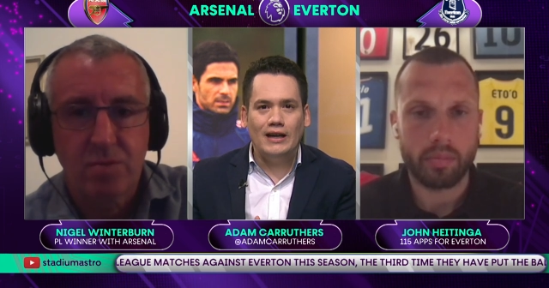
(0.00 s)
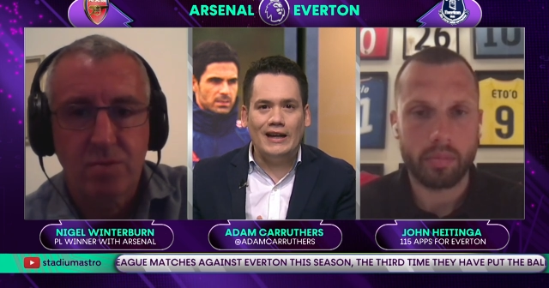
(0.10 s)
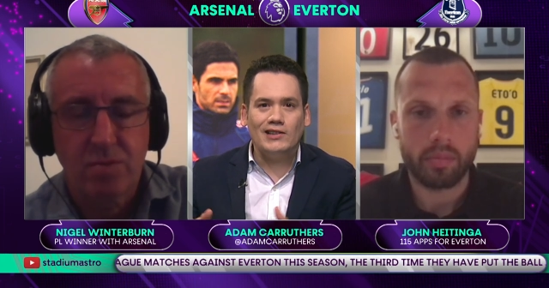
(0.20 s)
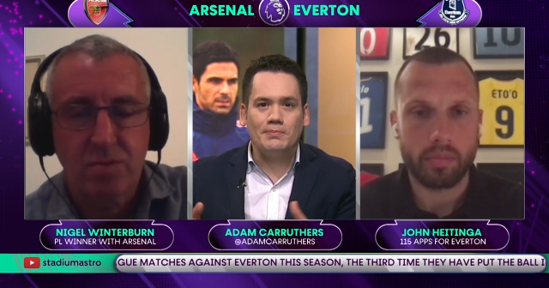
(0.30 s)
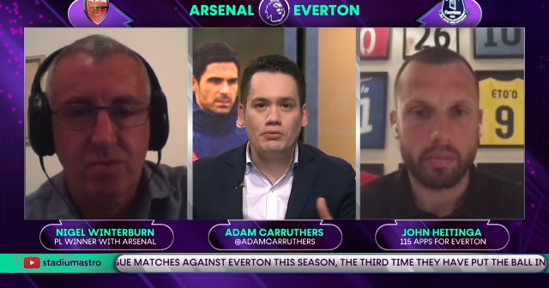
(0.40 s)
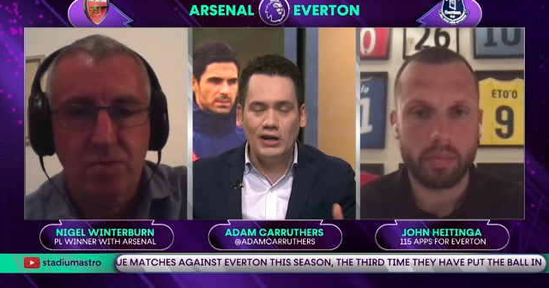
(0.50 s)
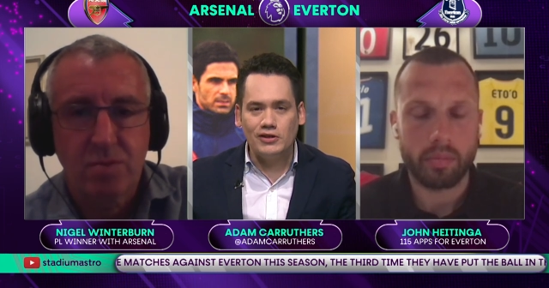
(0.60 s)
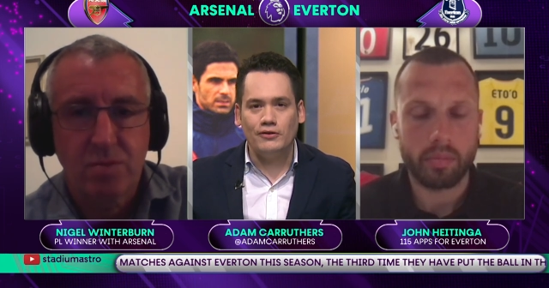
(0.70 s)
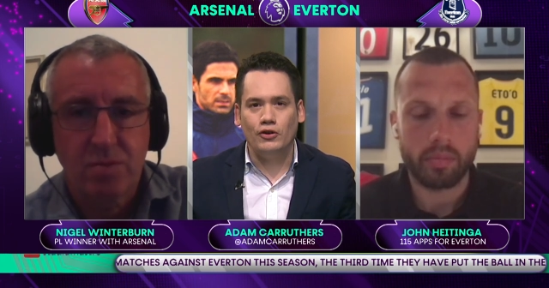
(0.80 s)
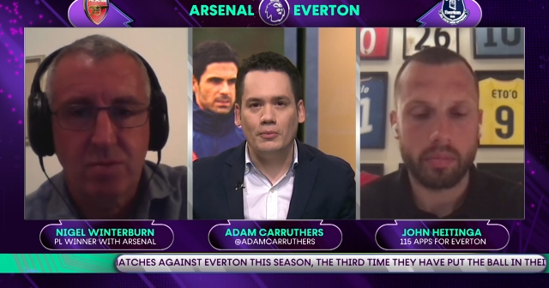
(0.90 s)
Speaker 1: in its
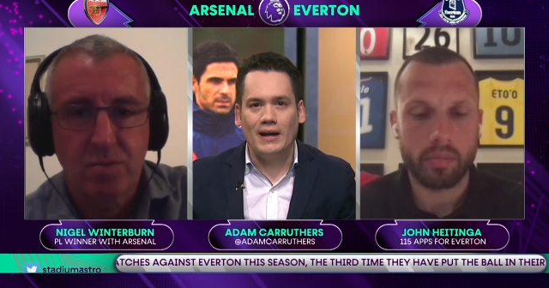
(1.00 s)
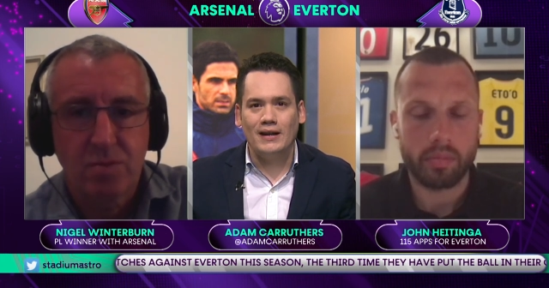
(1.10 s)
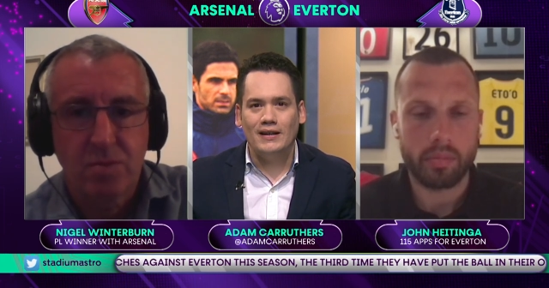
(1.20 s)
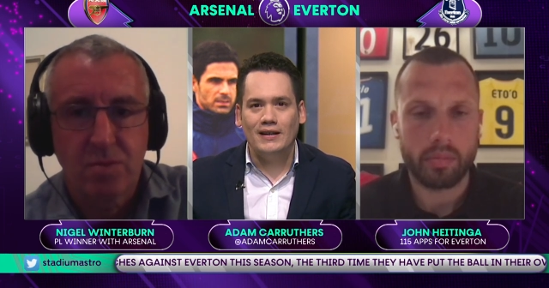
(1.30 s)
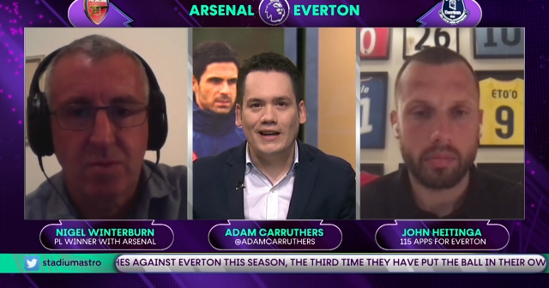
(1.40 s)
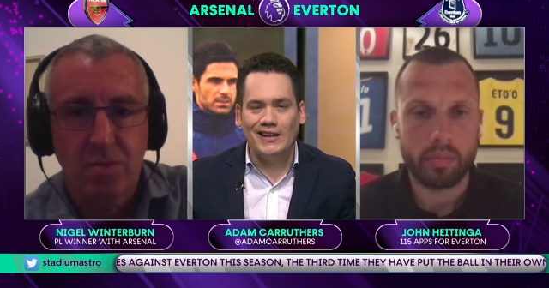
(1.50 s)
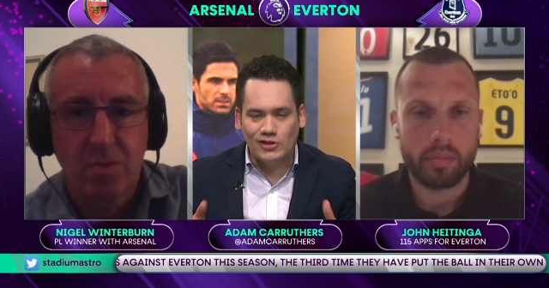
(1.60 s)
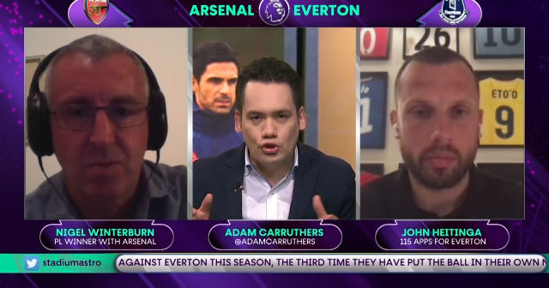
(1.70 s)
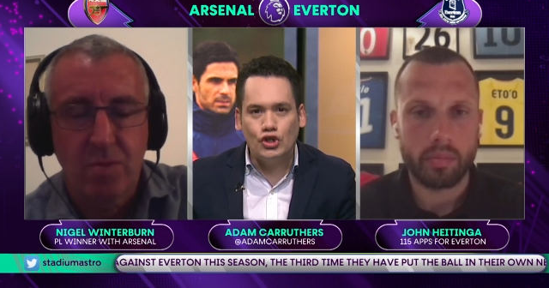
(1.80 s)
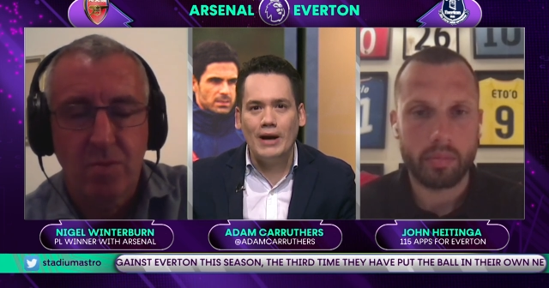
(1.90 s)
present format as
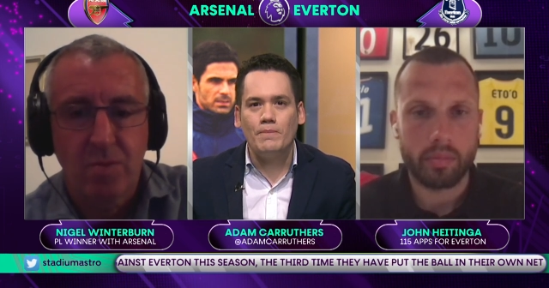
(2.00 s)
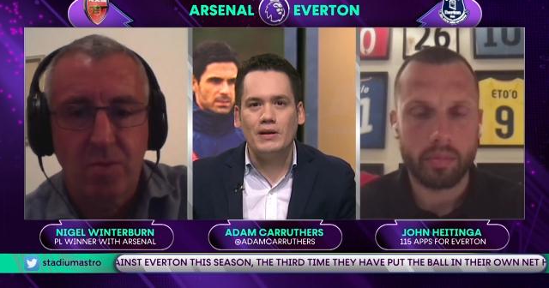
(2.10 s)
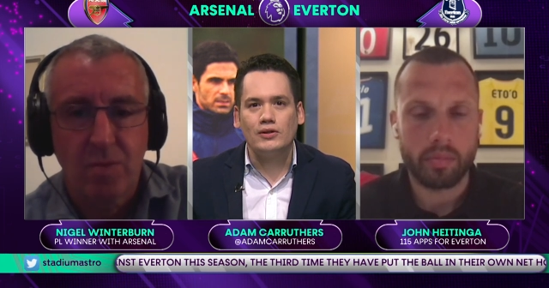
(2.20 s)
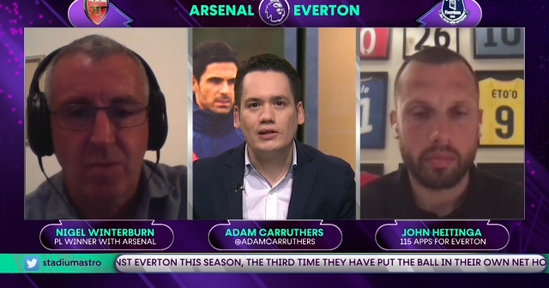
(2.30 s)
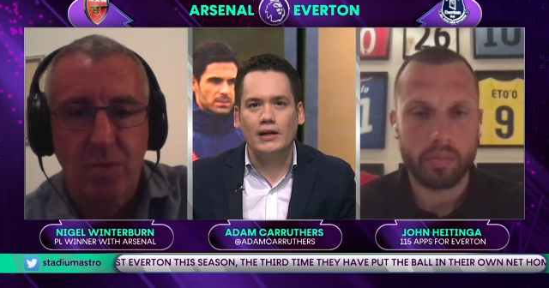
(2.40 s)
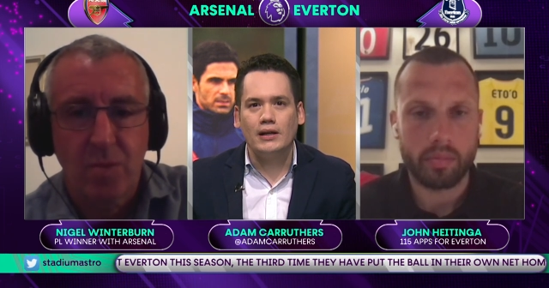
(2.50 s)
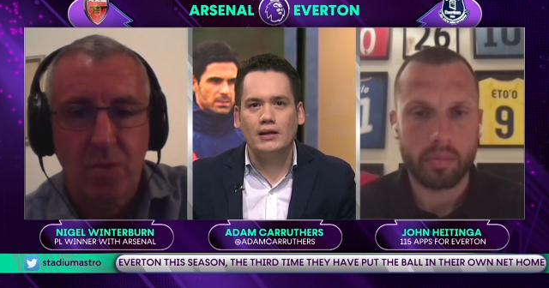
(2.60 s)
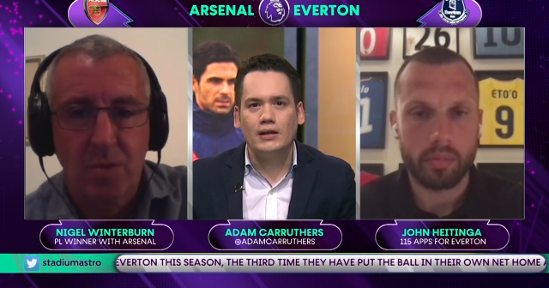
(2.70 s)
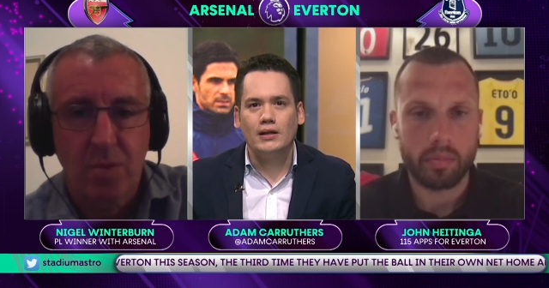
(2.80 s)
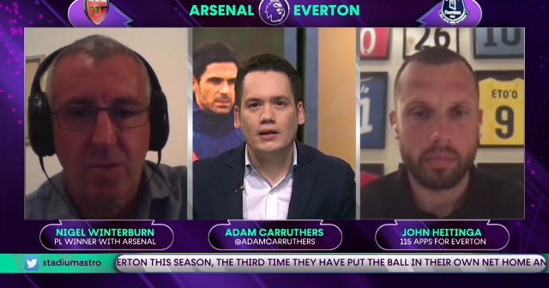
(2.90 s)
the Champions League.